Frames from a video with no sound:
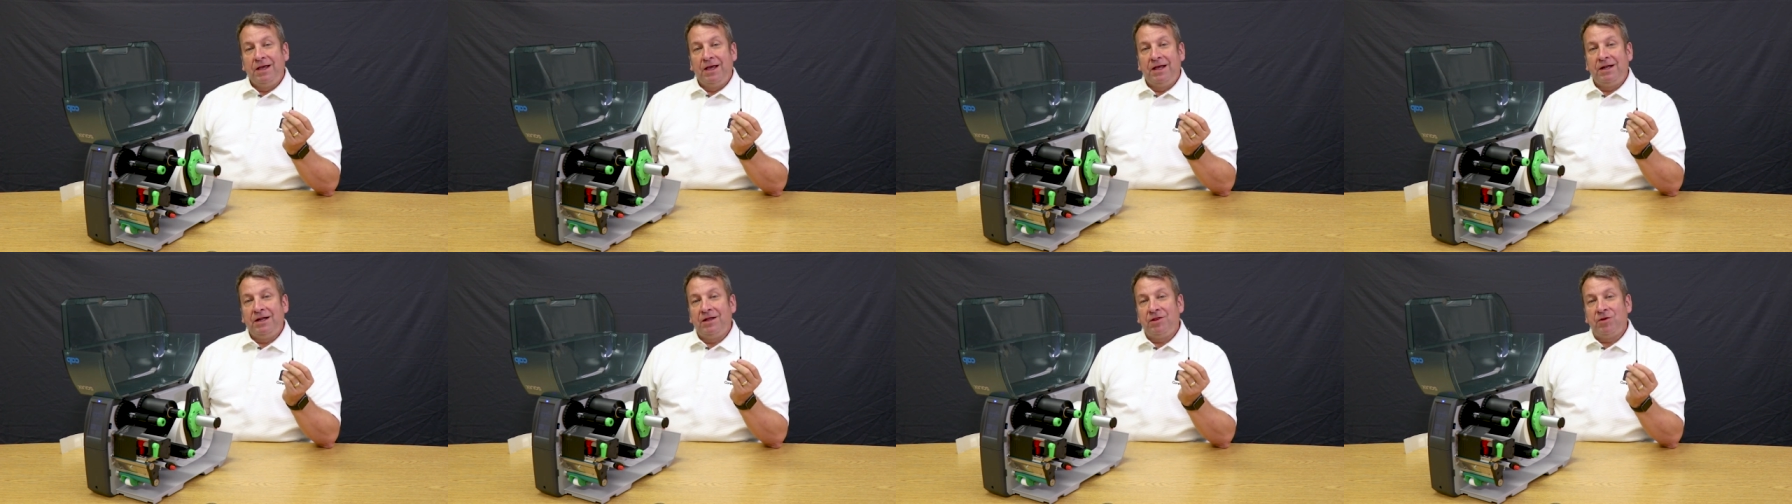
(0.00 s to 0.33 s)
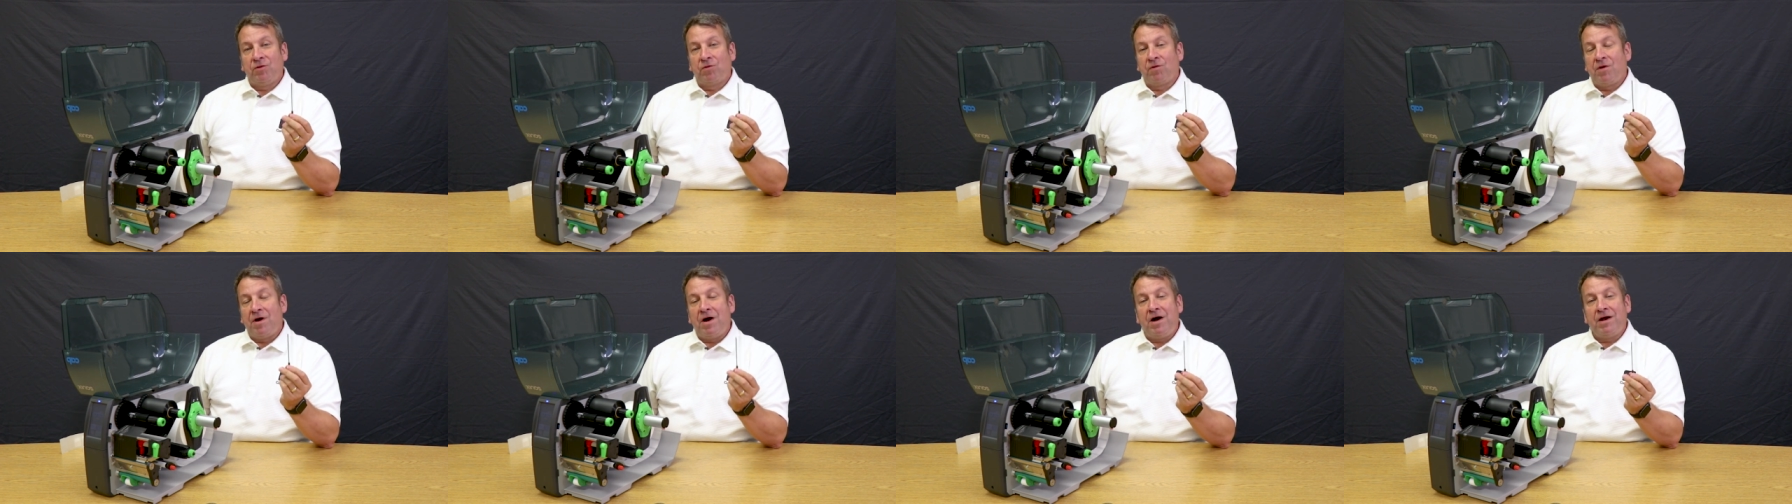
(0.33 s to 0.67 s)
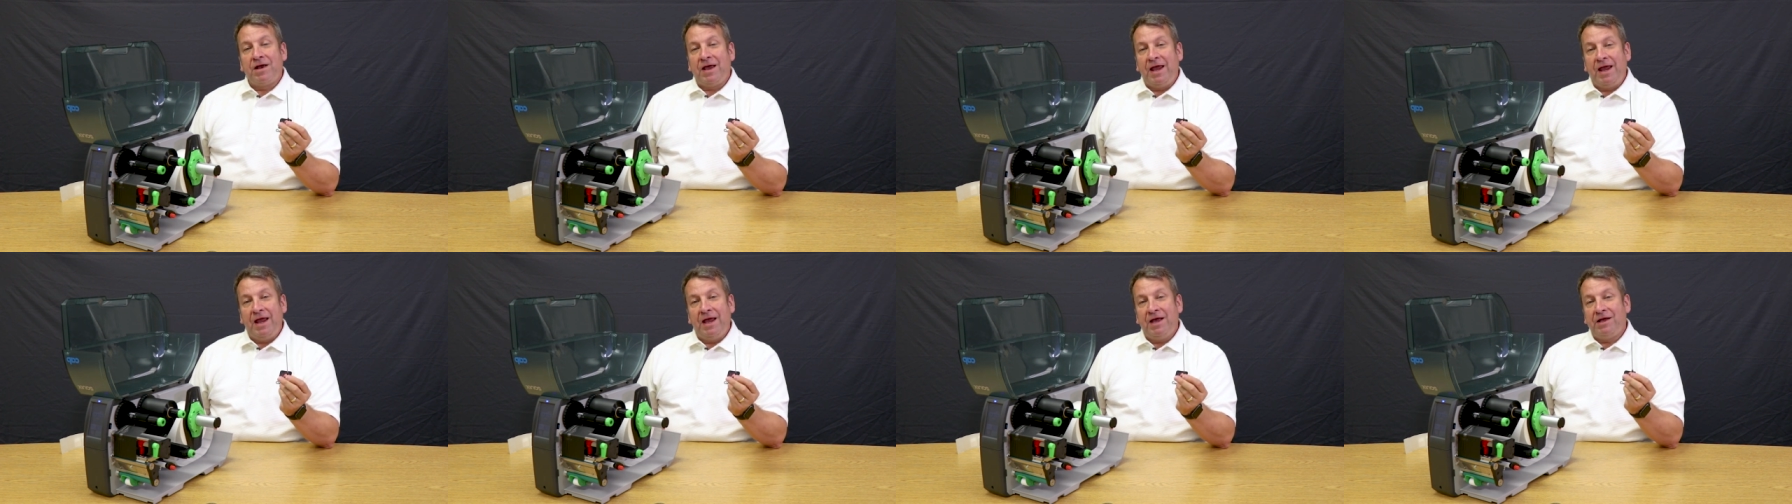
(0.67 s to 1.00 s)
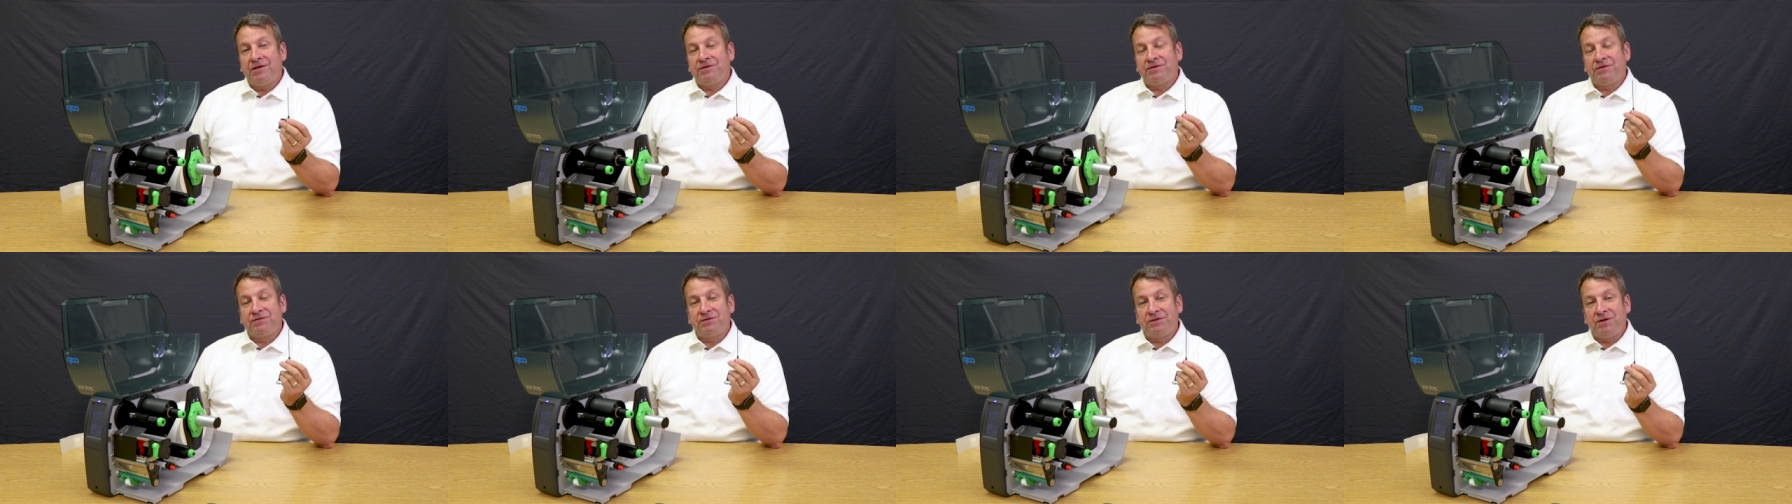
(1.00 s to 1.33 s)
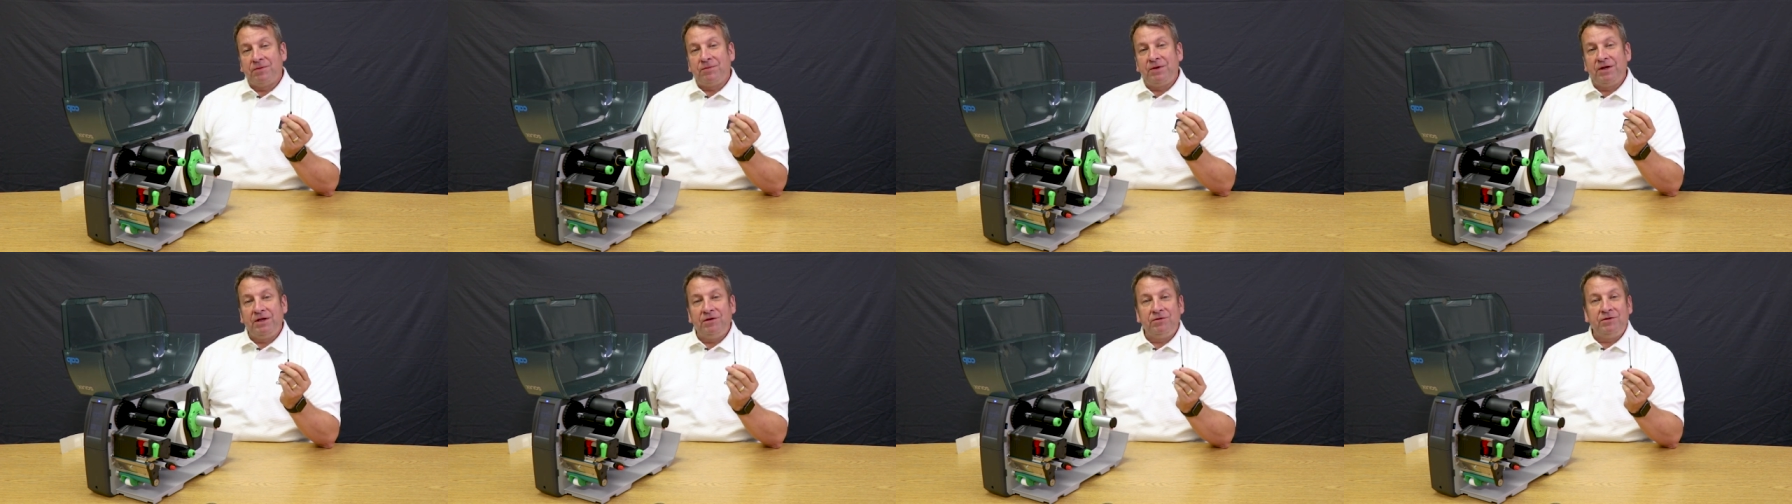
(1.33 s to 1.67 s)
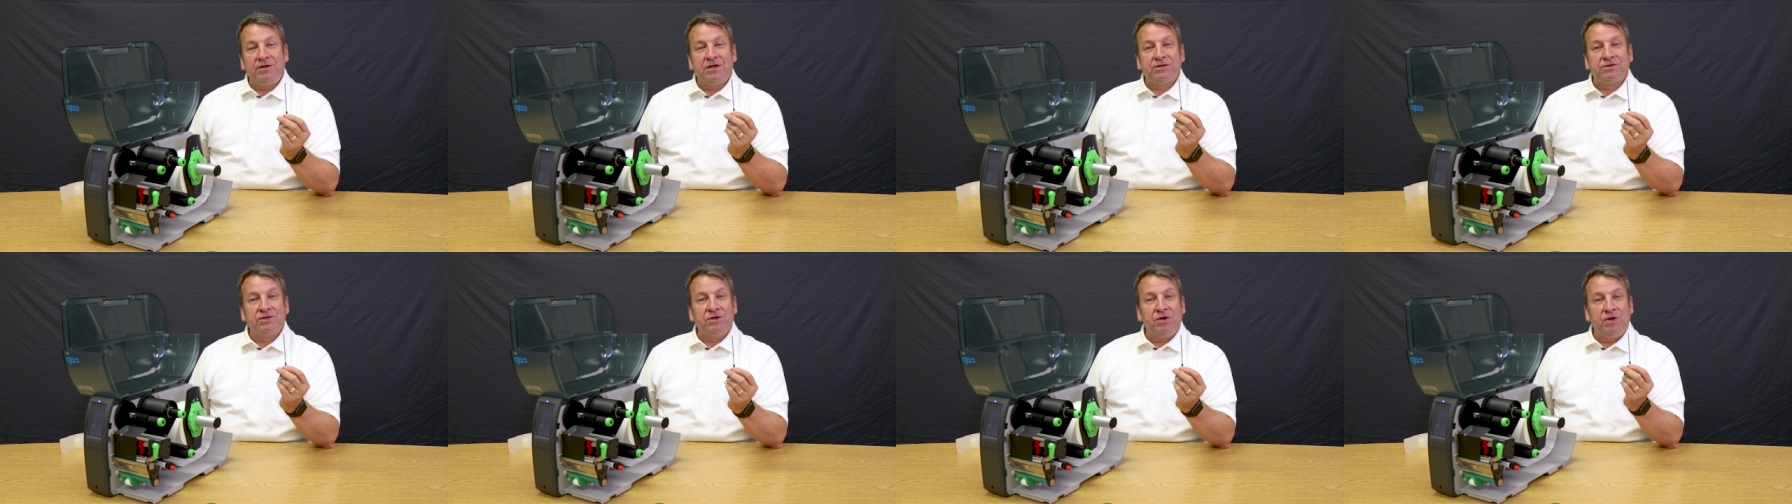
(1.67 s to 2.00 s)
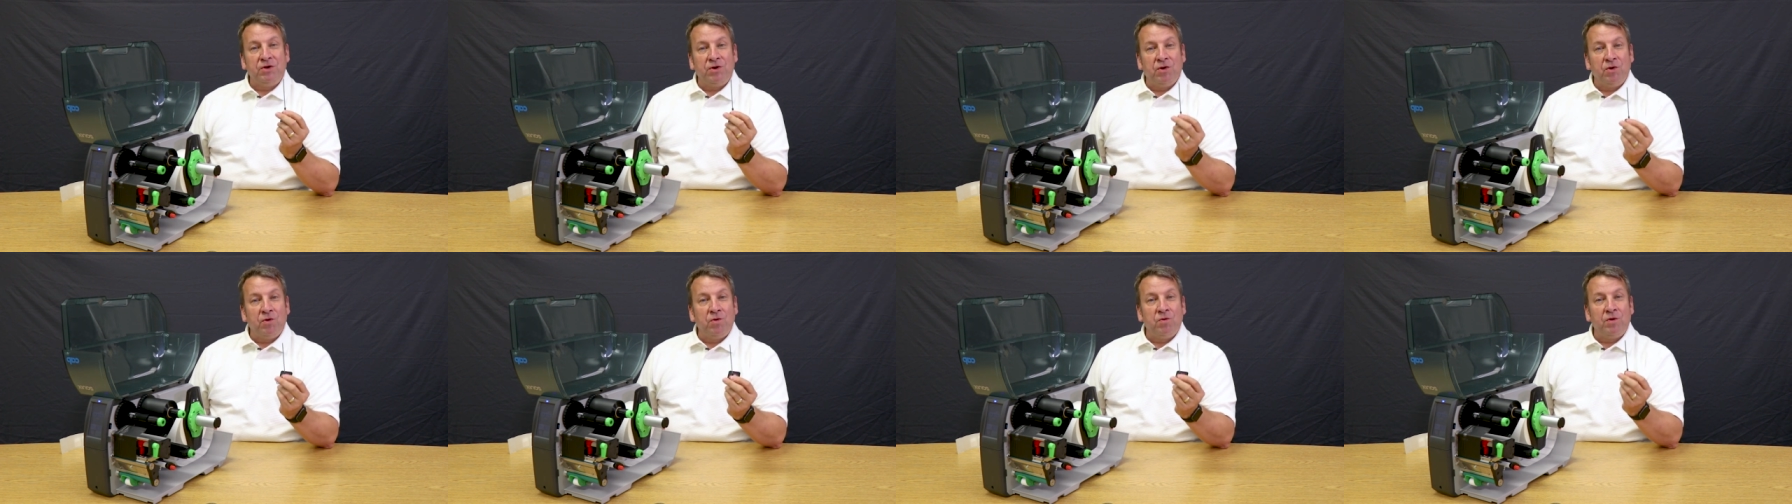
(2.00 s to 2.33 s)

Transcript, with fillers: and in the wrong hands of somebody who doesn't know